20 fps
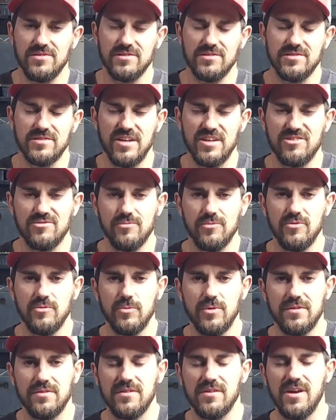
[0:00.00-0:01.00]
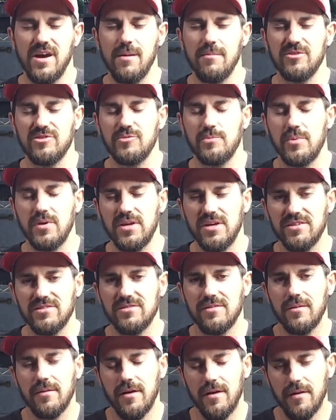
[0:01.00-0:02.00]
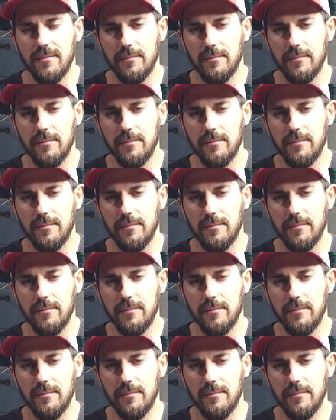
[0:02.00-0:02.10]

successful with the Amish paste,